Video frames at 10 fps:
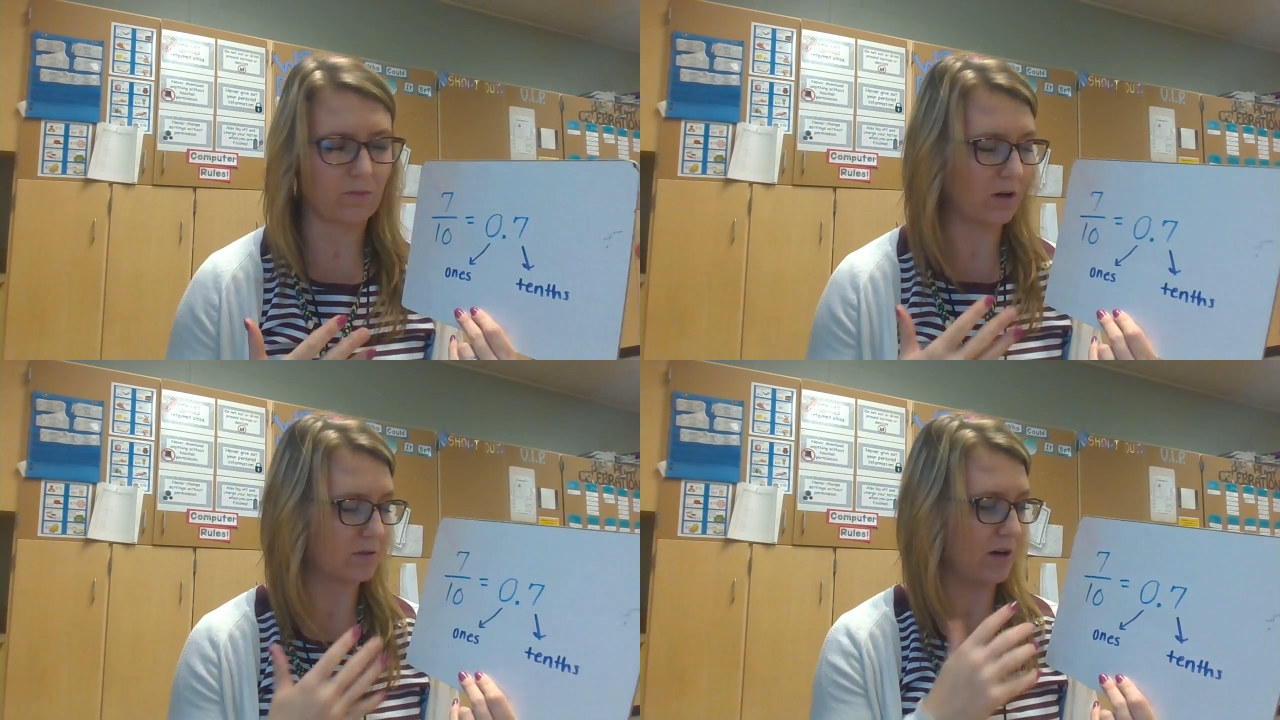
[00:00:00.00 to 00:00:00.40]

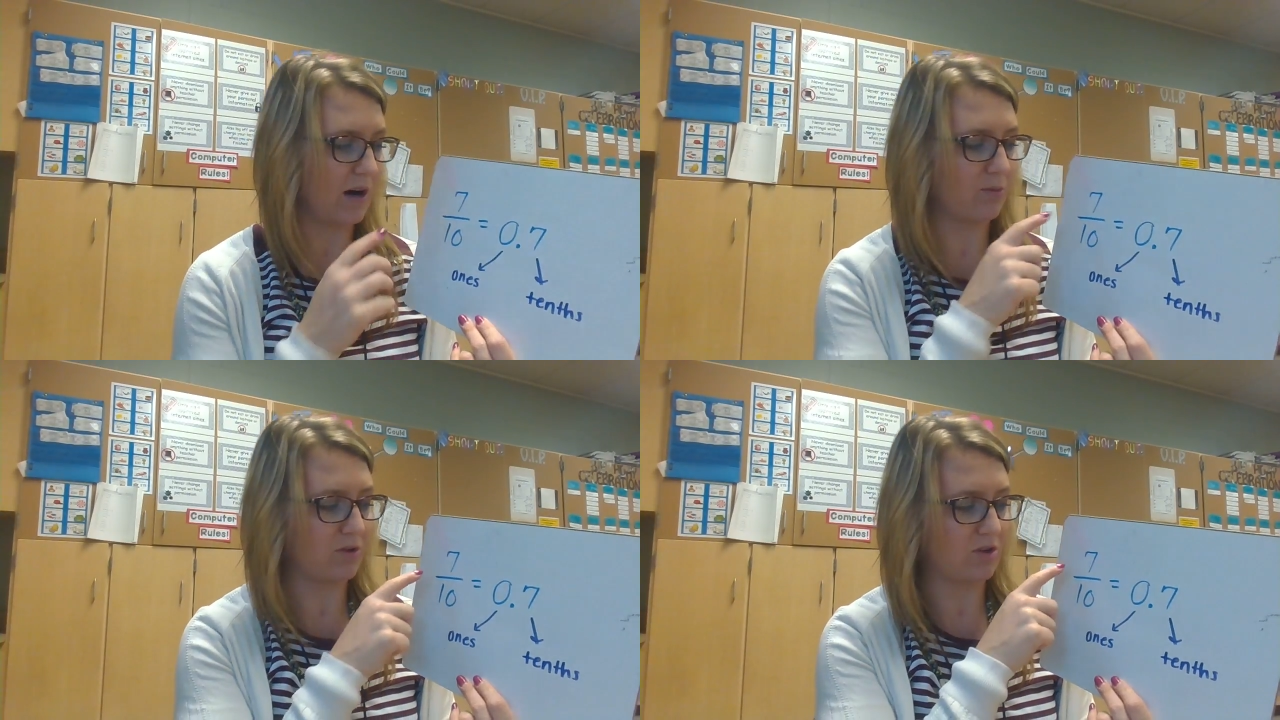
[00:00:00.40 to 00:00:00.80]
a
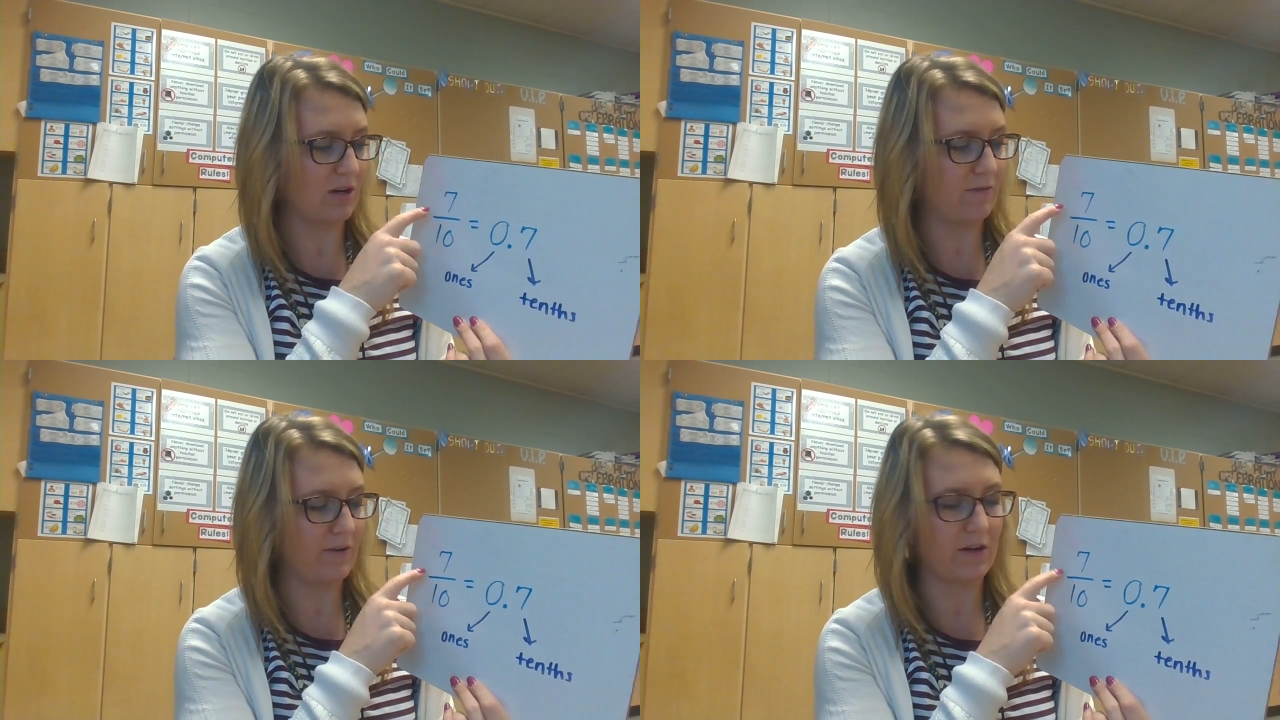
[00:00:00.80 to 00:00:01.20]
lot with
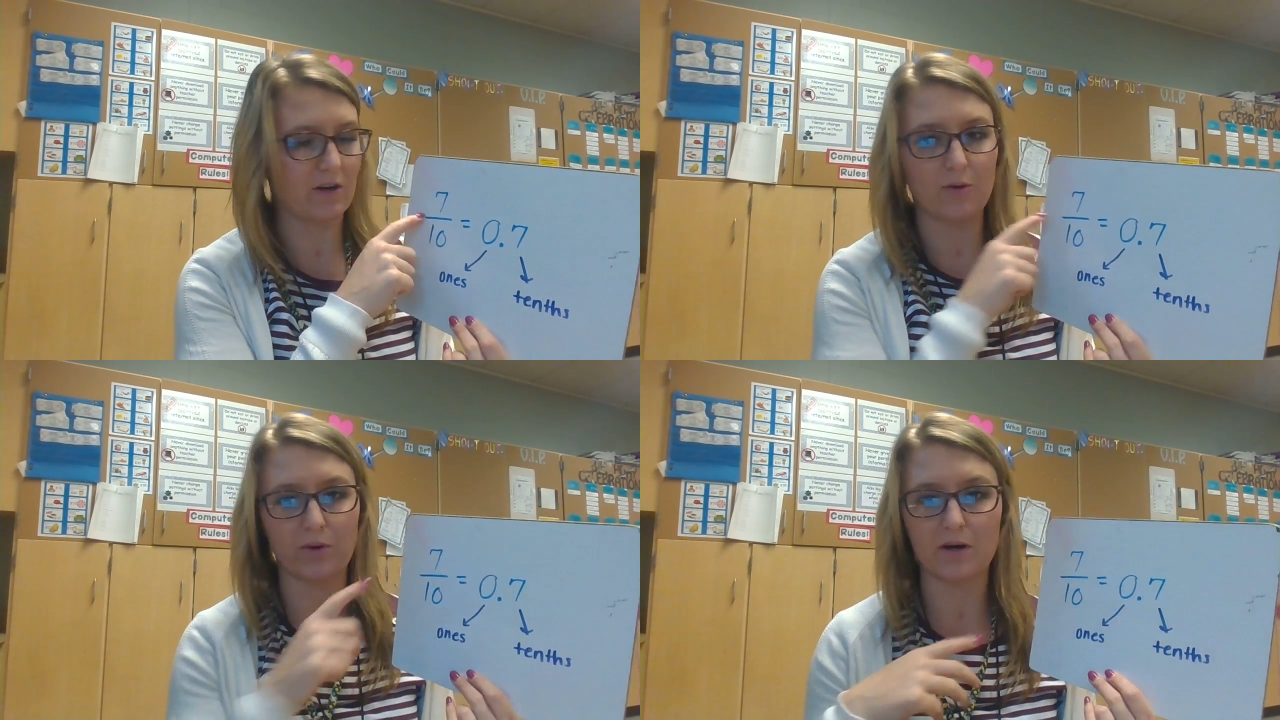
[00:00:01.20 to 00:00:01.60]
trying to
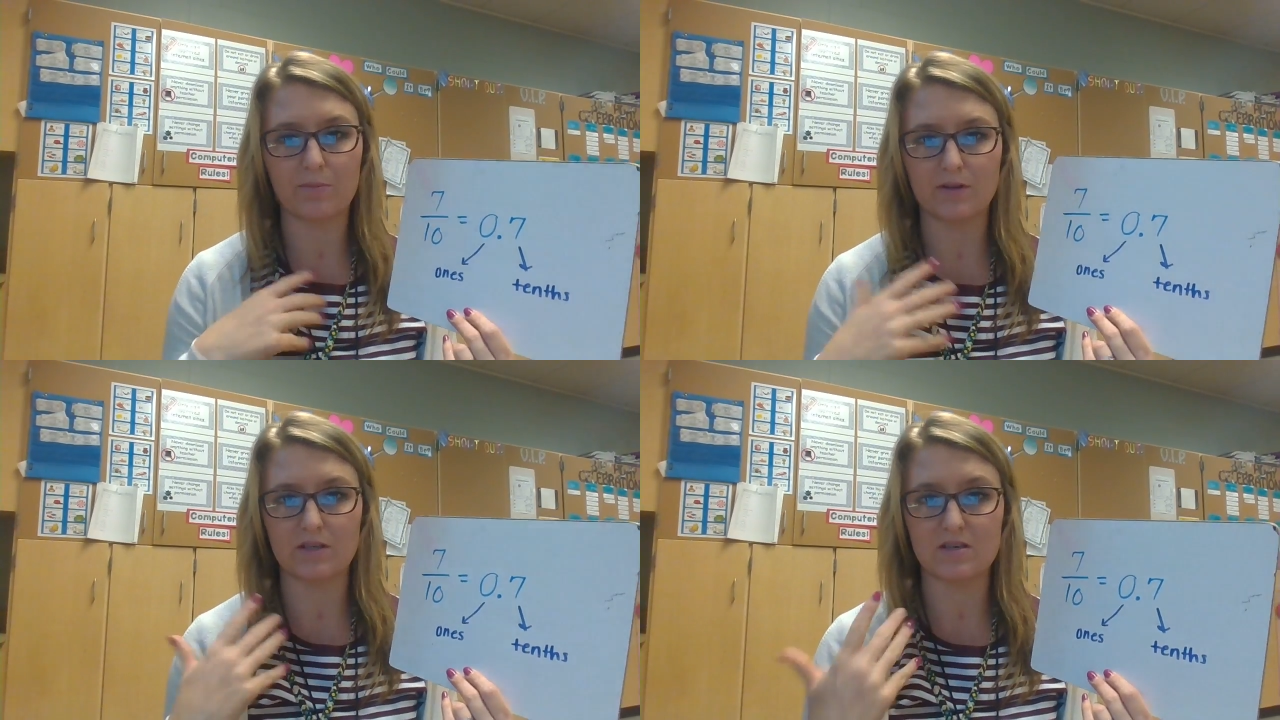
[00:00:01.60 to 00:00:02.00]
figure out where to
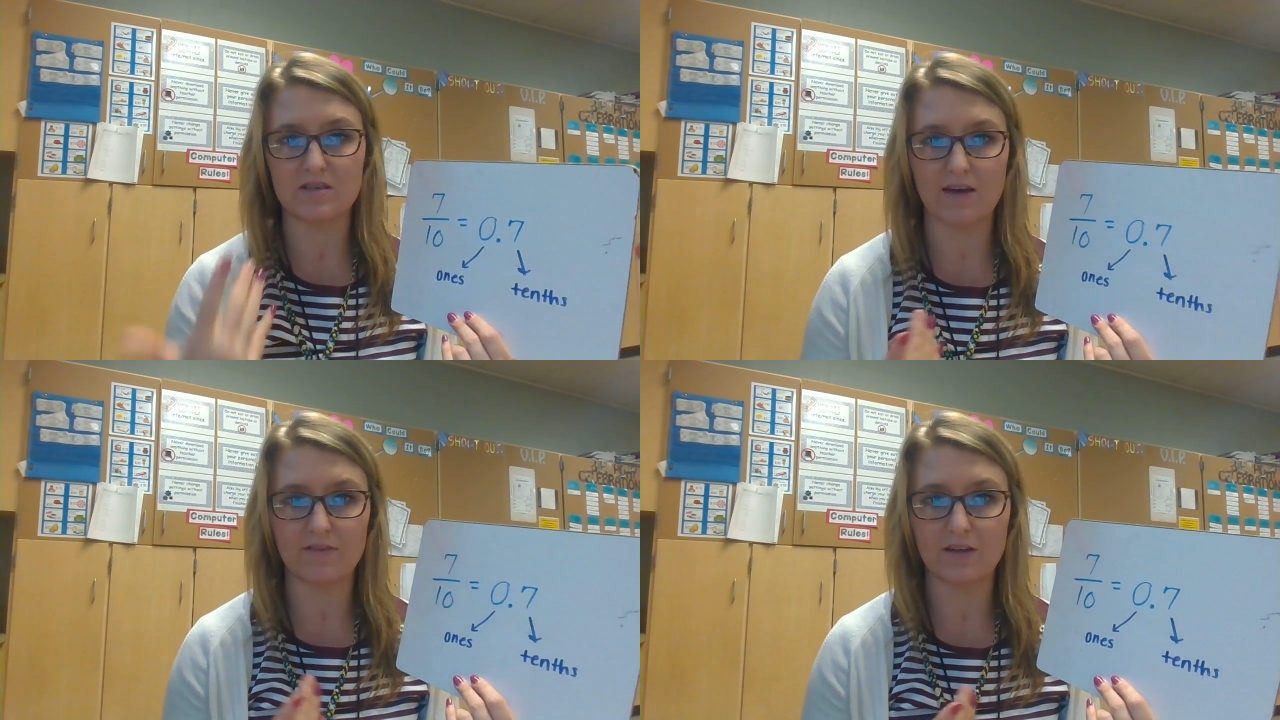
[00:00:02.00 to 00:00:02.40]
put the
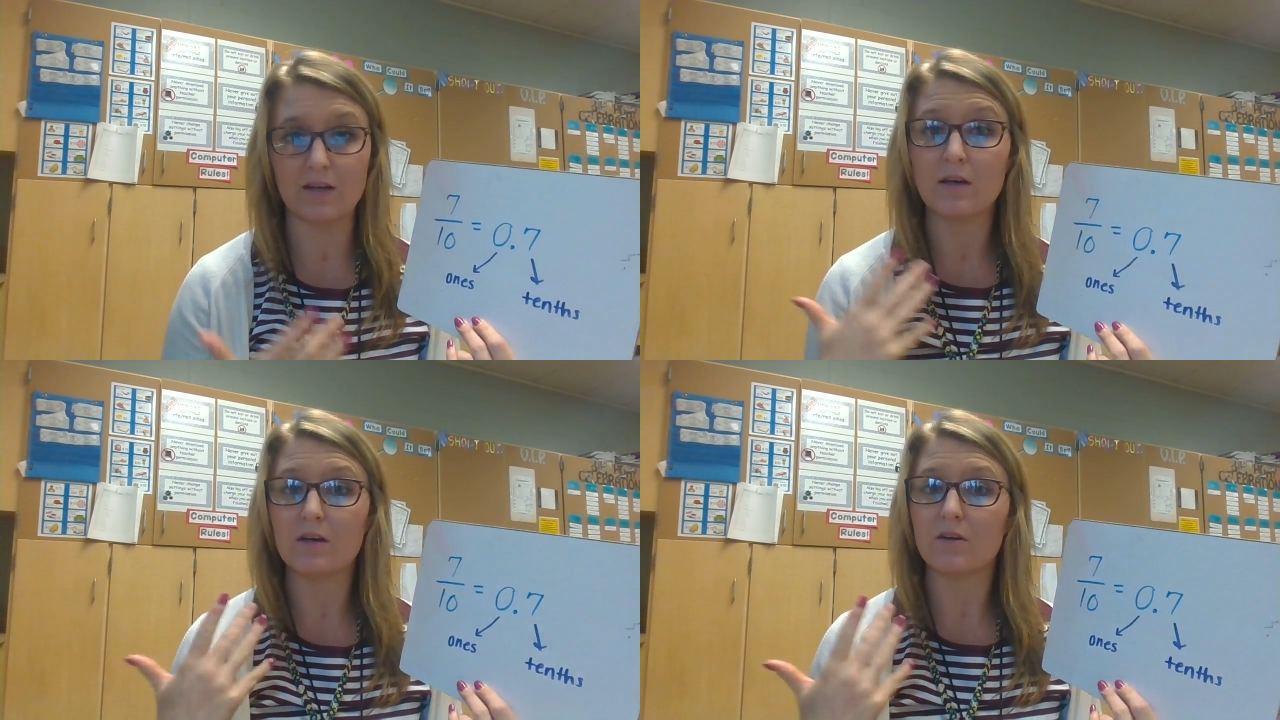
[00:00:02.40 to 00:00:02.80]
7